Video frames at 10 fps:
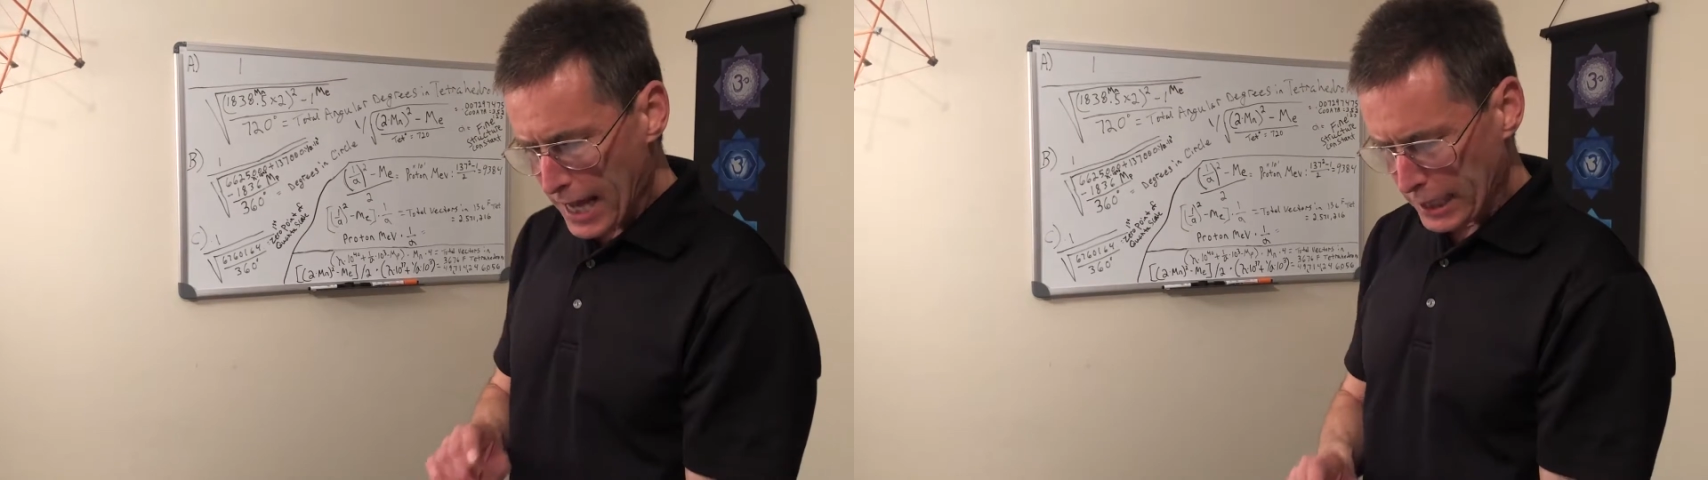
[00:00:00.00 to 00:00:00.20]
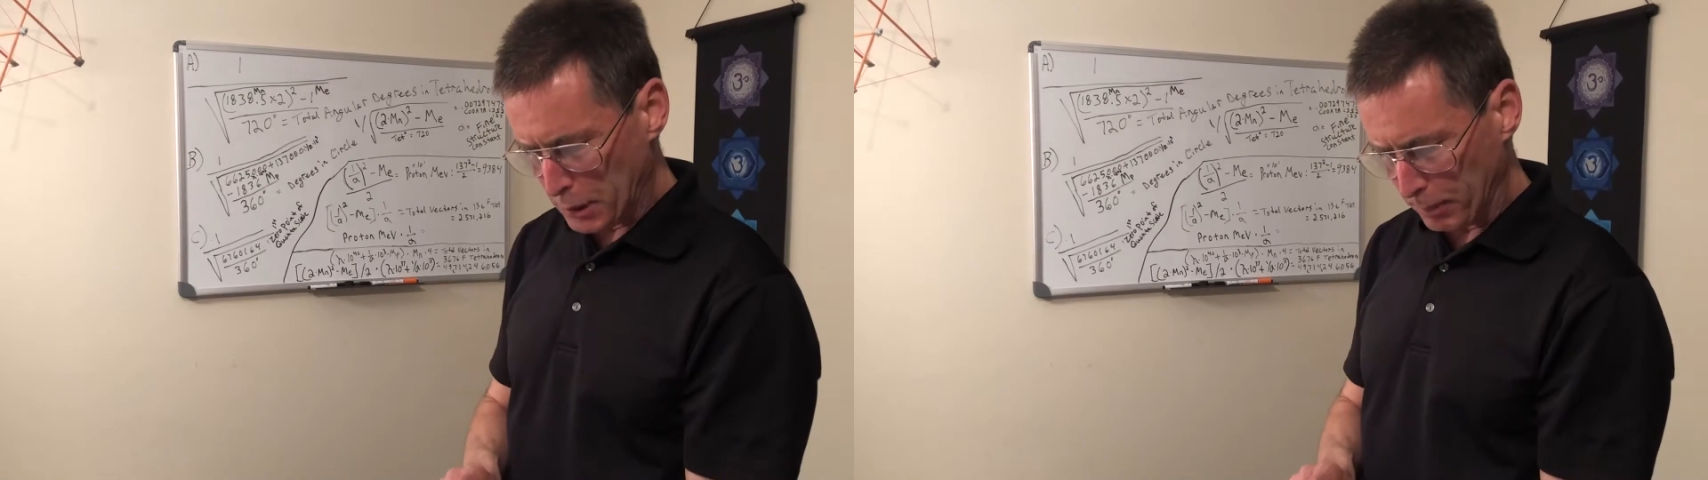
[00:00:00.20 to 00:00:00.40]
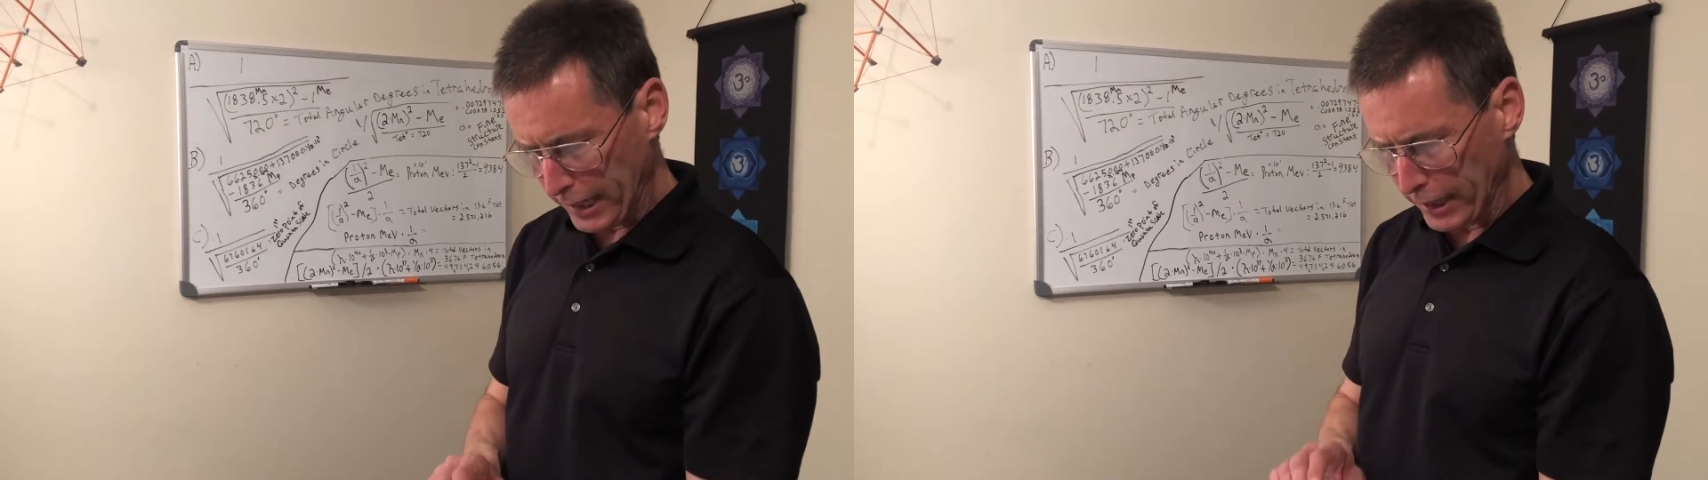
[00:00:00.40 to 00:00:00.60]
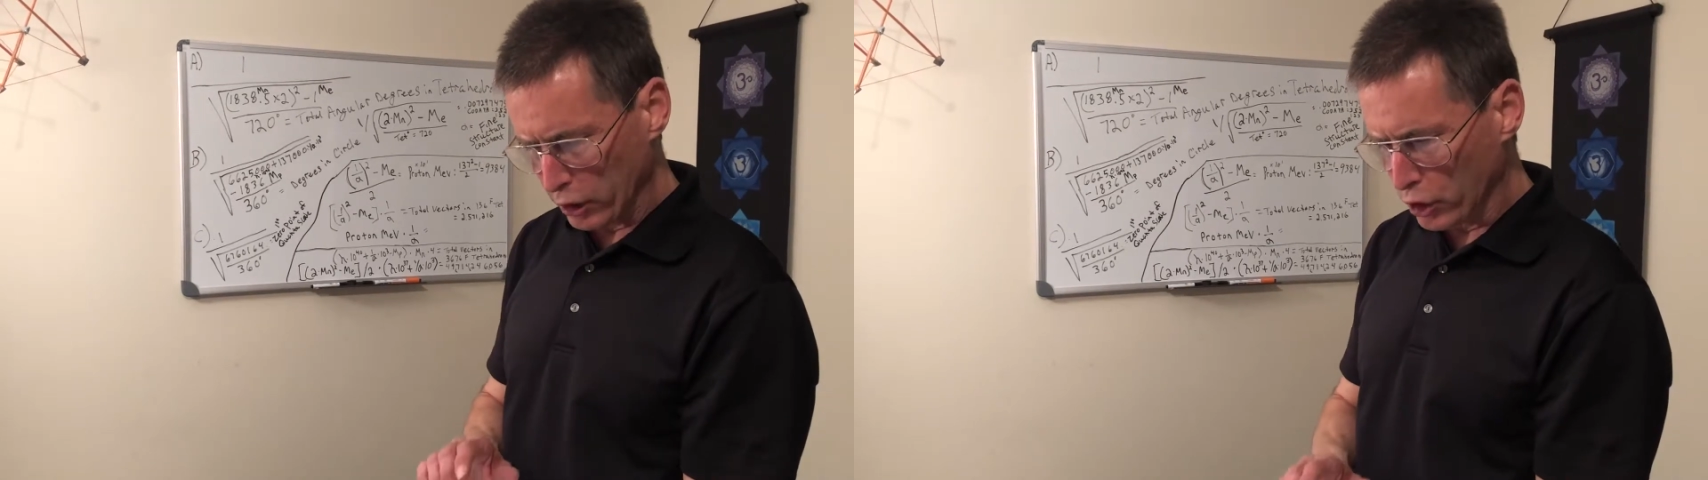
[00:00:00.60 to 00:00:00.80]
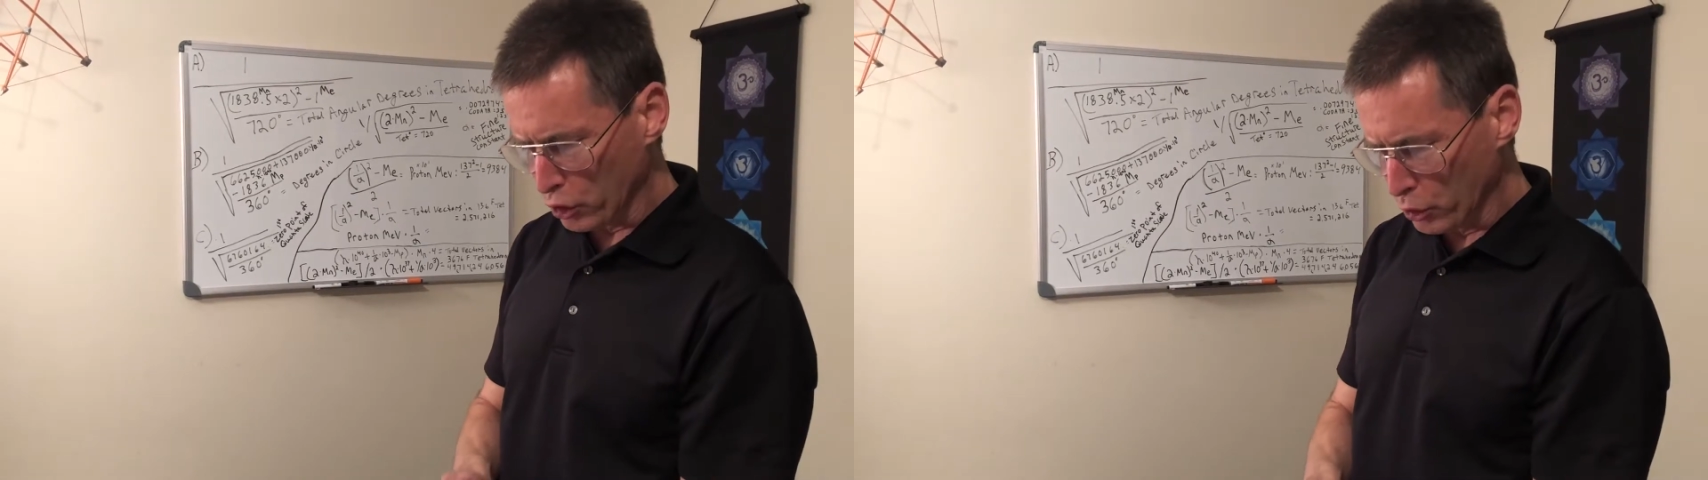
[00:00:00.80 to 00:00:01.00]
displaying a
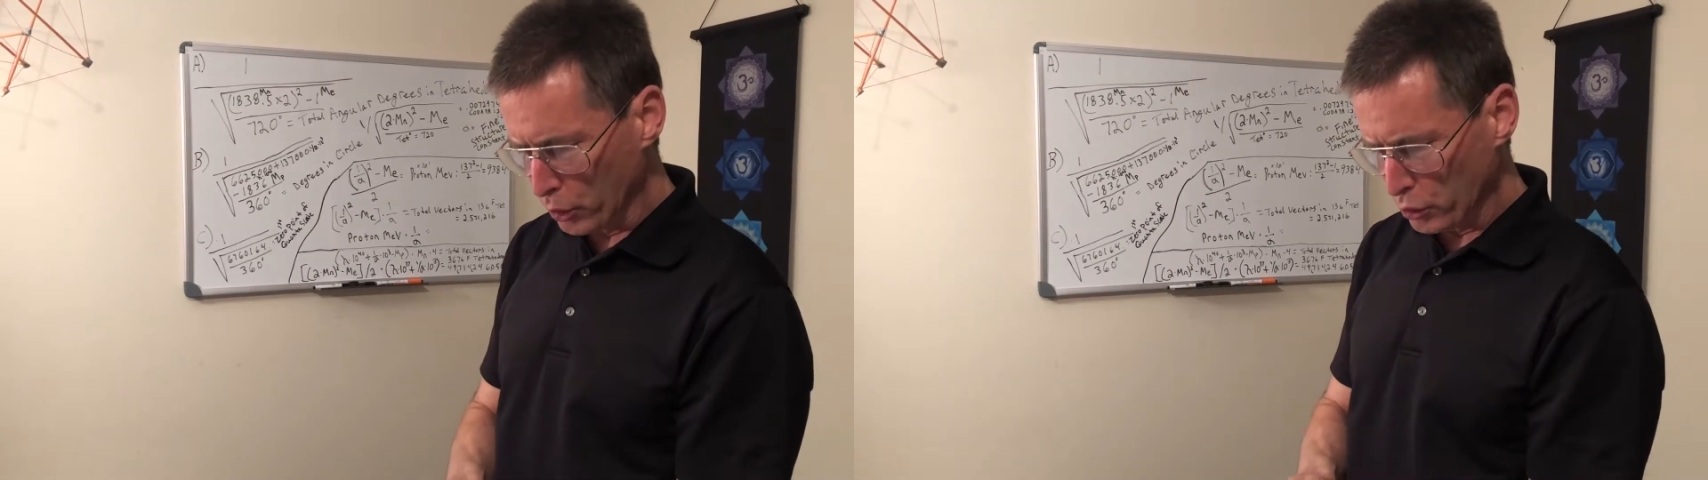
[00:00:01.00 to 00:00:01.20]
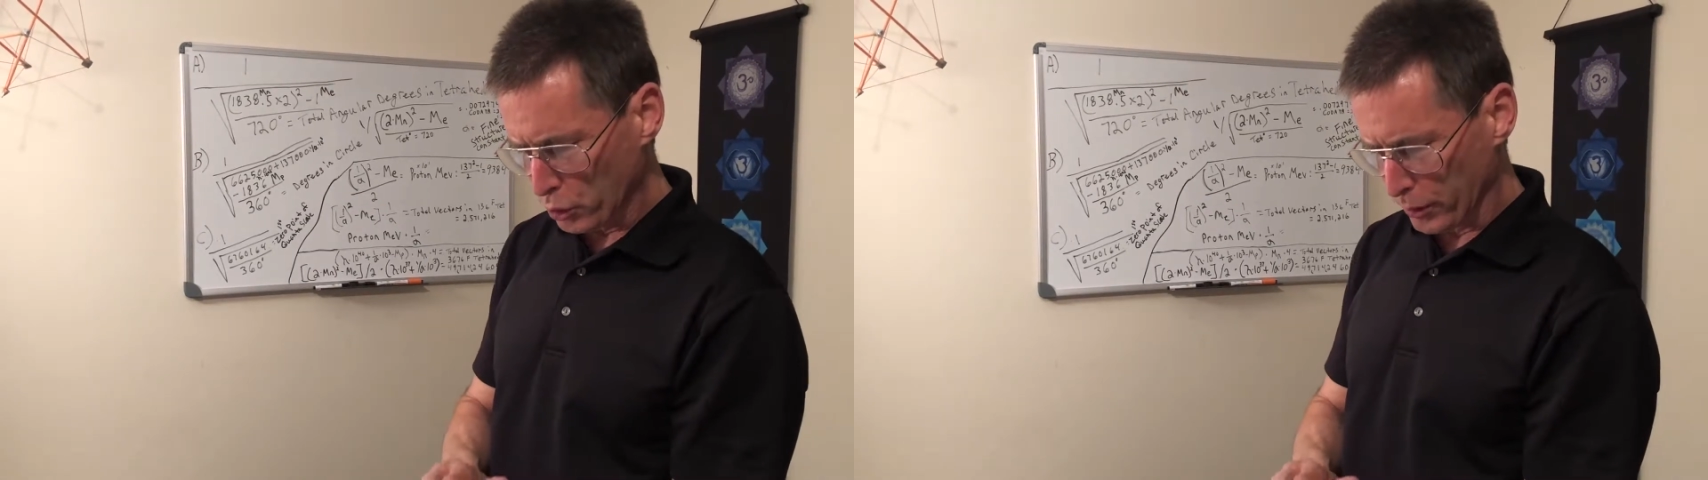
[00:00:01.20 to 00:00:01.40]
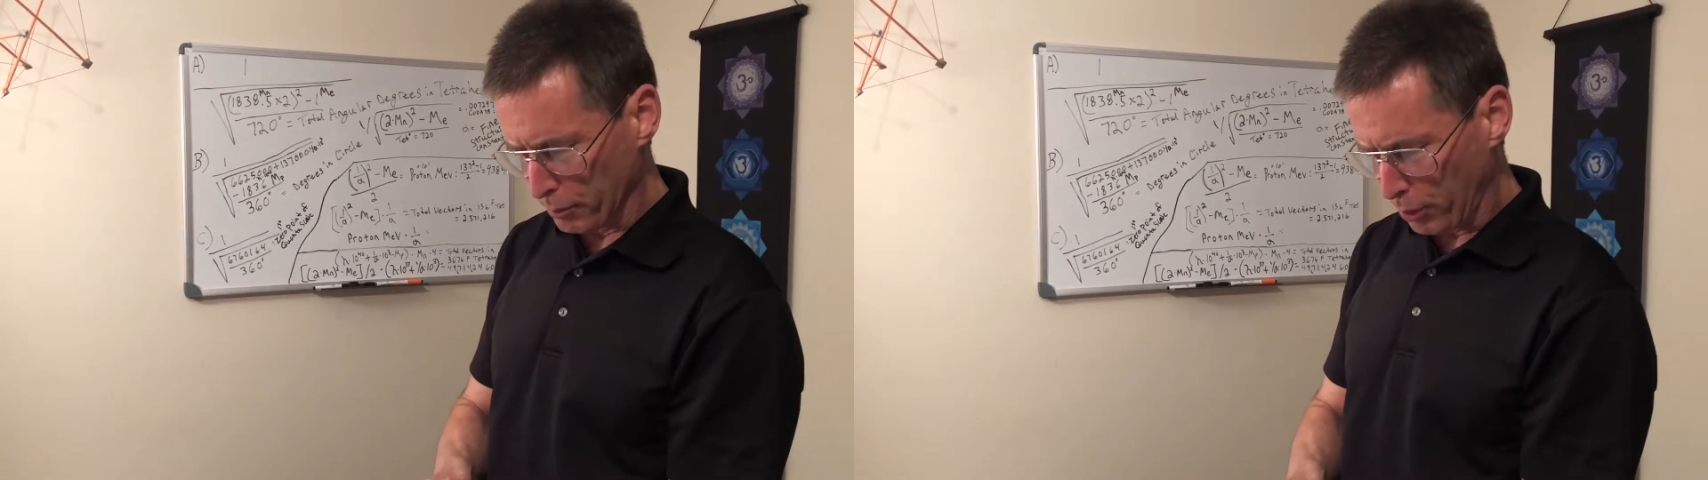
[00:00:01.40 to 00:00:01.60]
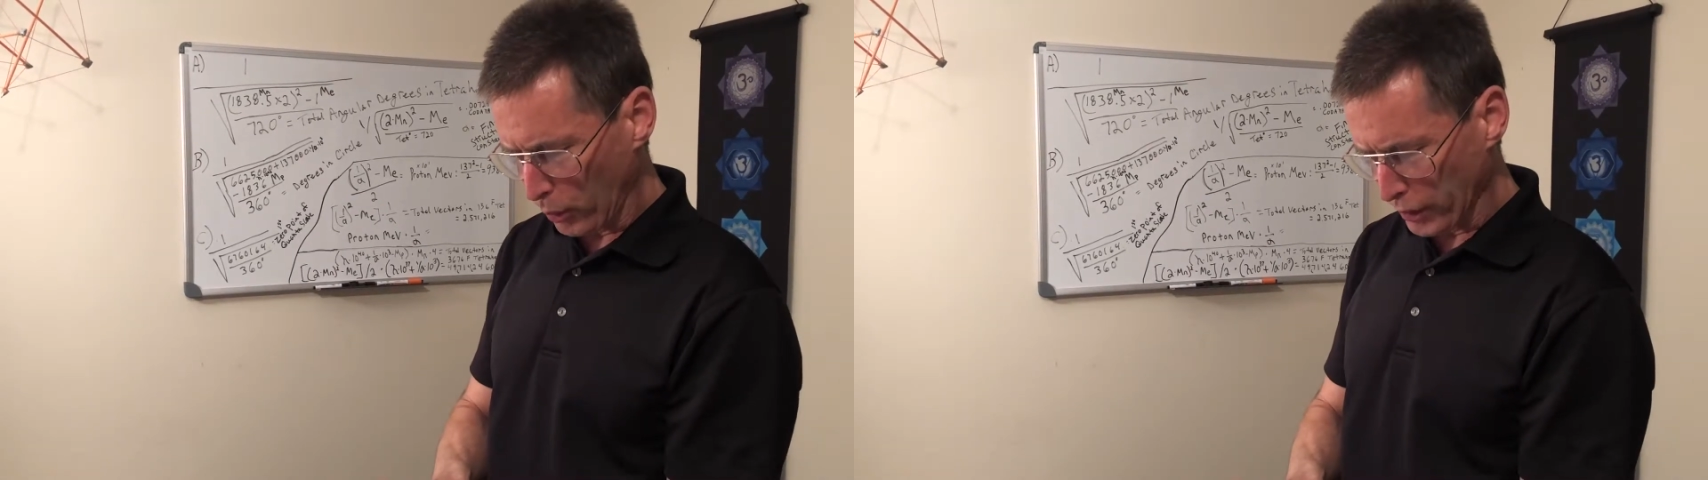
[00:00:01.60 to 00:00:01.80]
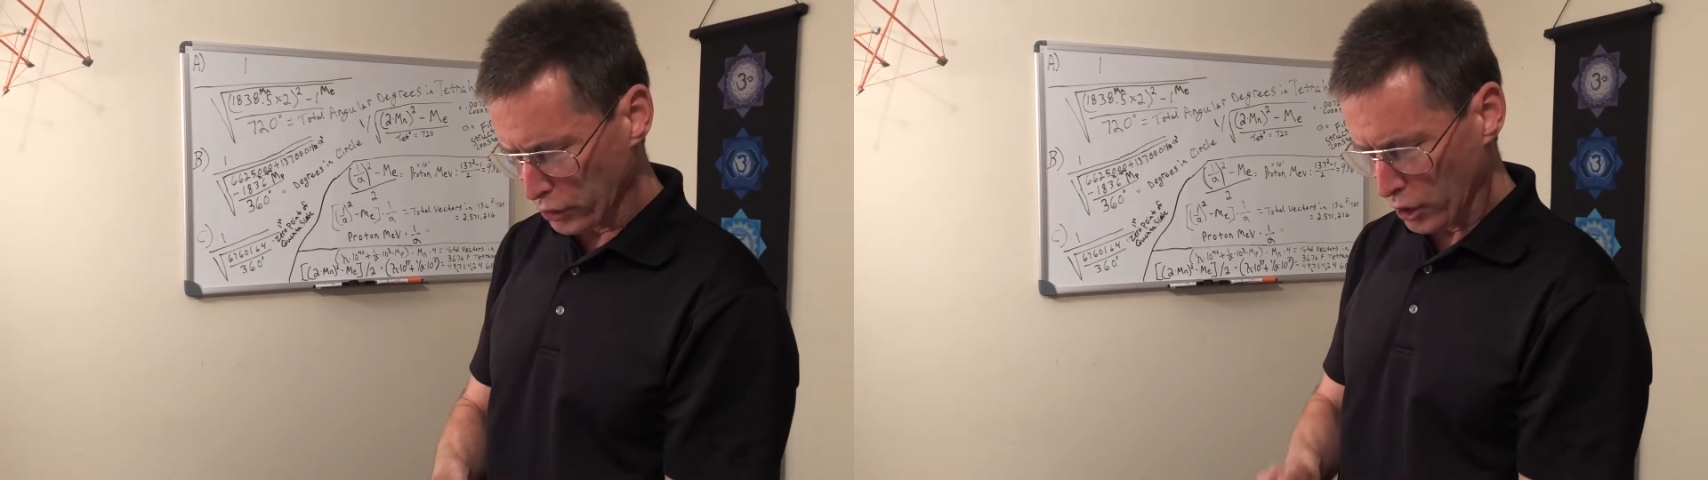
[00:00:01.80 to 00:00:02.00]
congruence with the
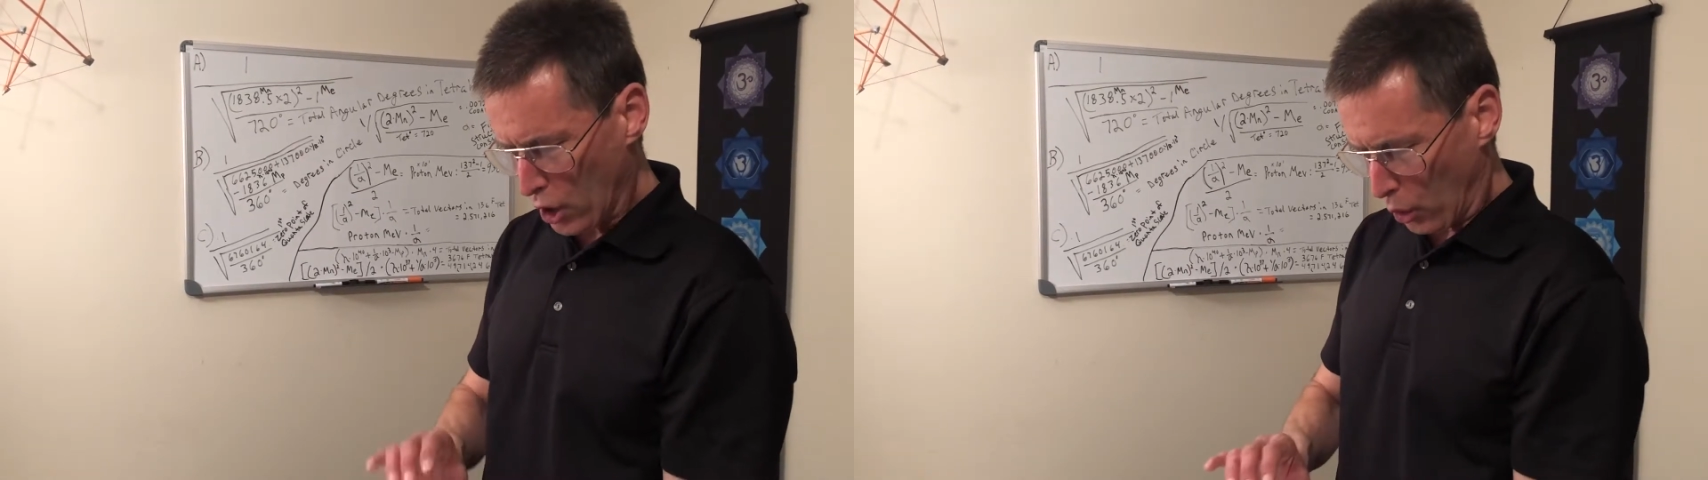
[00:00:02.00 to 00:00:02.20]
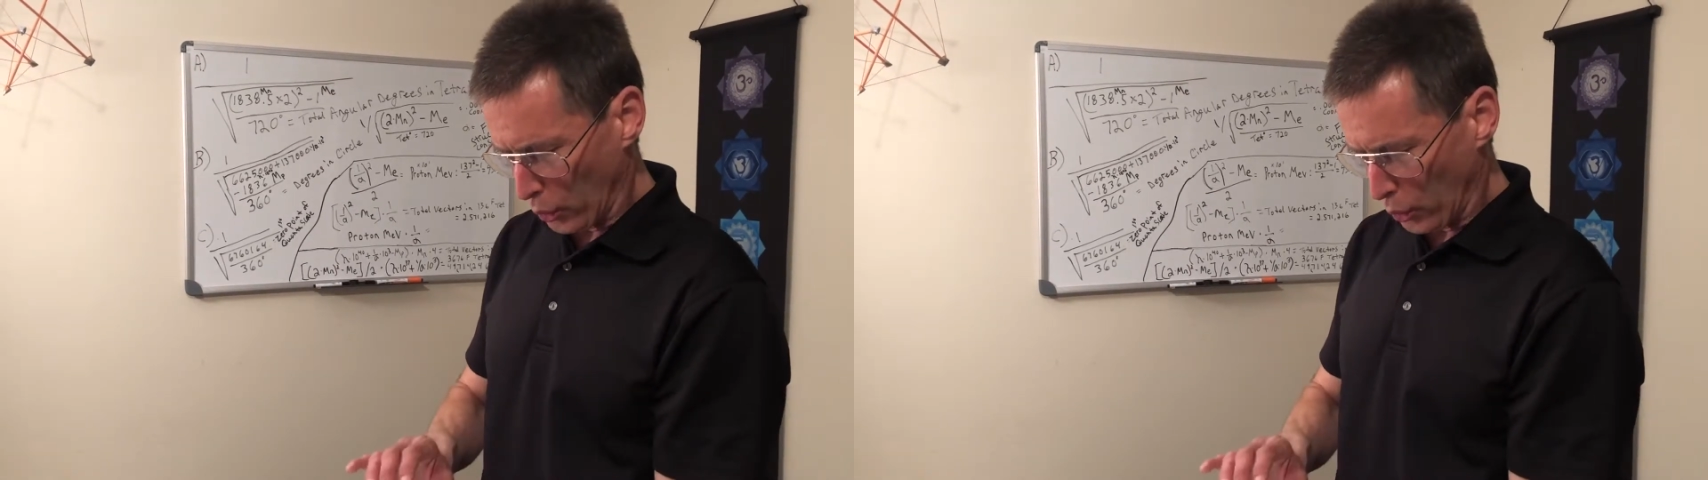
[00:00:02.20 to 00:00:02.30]
points